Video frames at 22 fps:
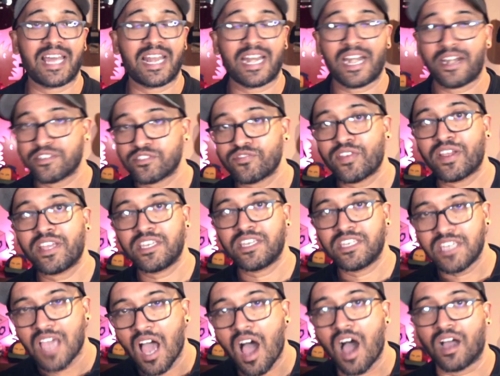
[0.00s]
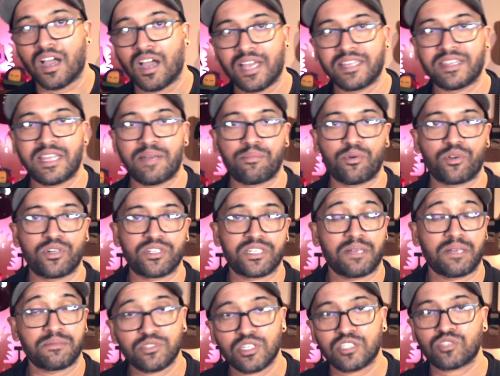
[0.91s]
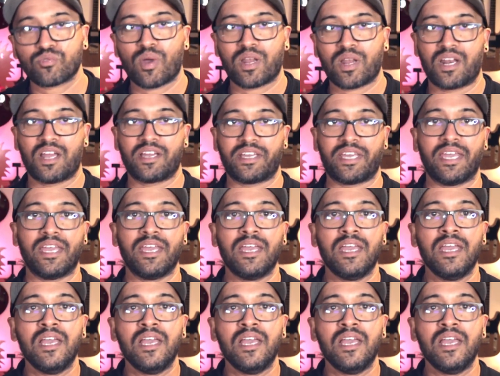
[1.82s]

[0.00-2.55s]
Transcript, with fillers: And I was very young at that point in time, so I was quite lucky.